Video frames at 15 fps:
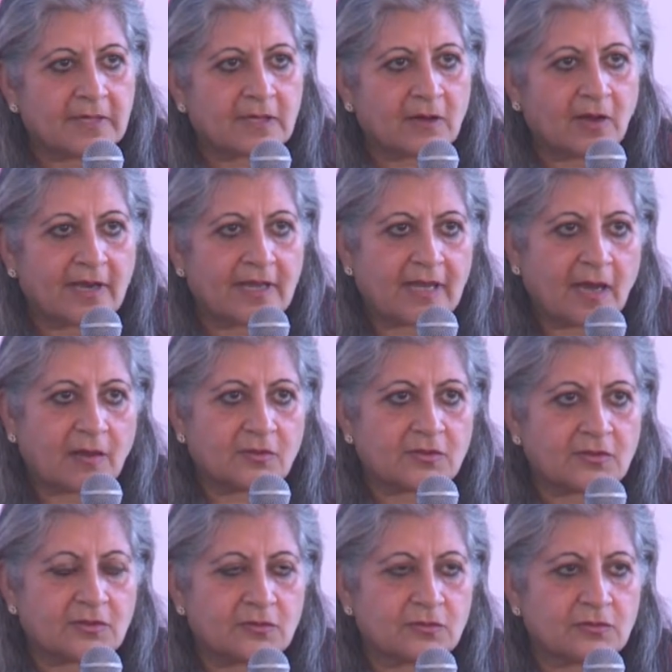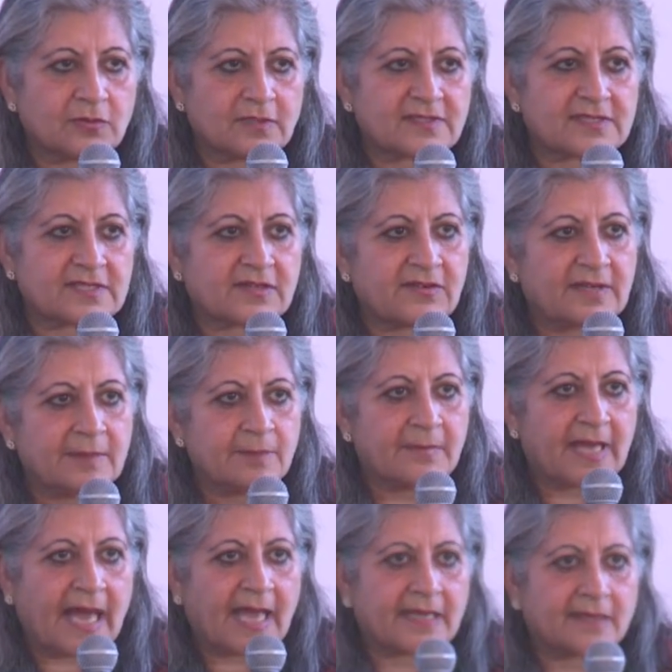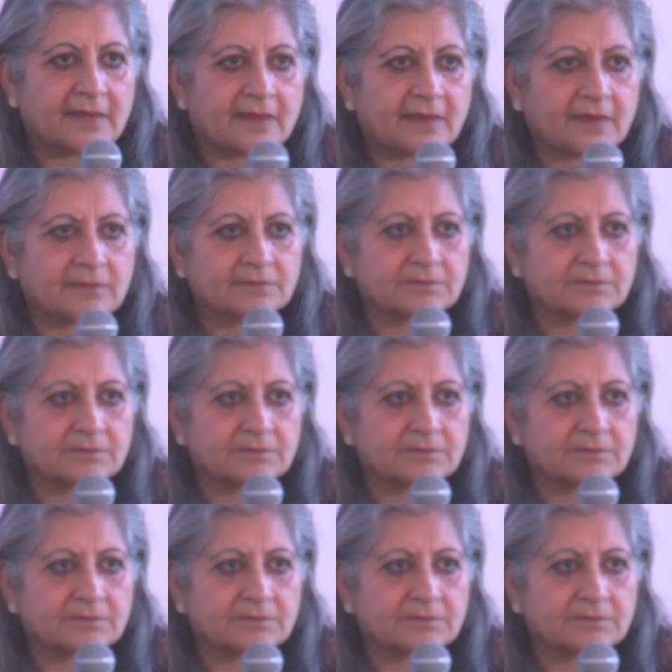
calling out to you, a scream behind a